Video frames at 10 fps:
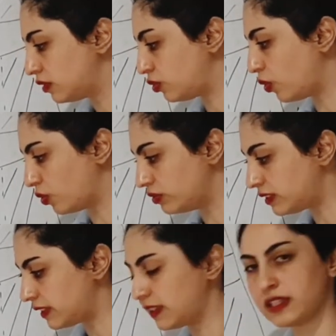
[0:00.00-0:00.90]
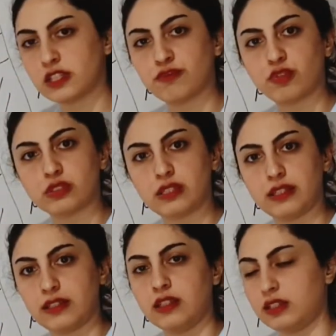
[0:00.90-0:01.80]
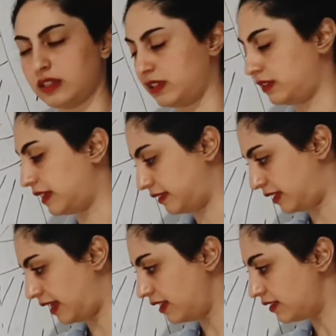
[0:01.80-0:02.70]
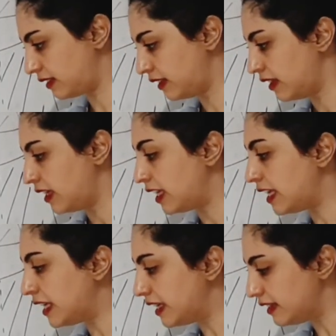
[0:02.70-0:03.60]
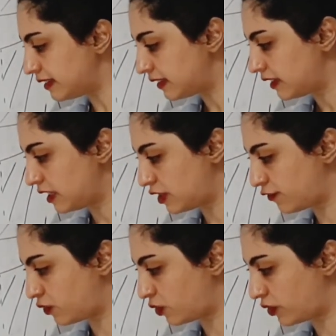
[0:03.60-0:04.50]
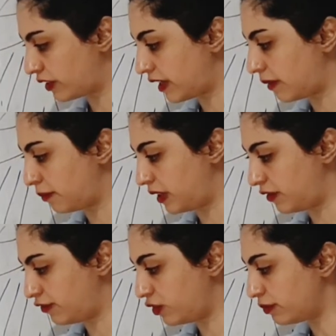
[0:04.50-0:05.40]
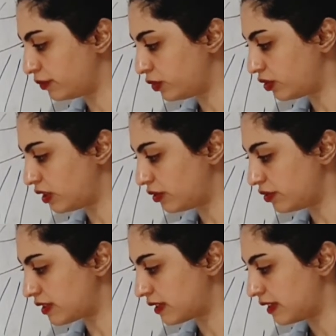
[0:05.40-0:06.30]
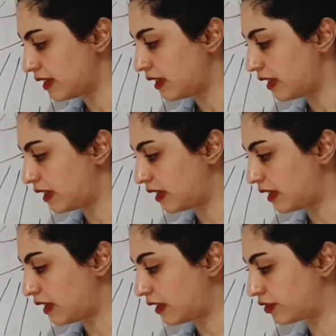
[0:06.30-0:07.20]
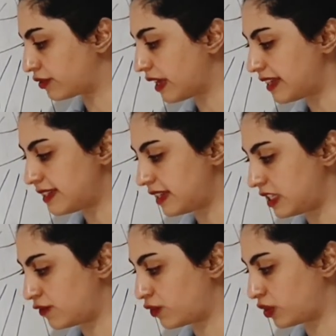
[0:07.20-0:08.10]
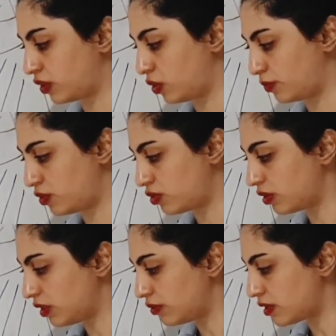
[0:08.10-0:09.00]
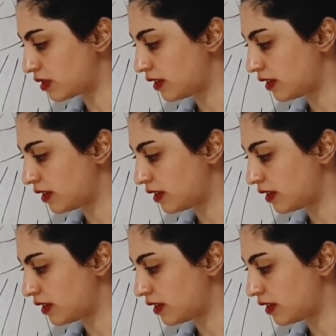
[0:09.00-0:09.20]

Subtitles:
Don't is for the dentate, eat is for embelliform nucleus, grassy is for globus nucleus,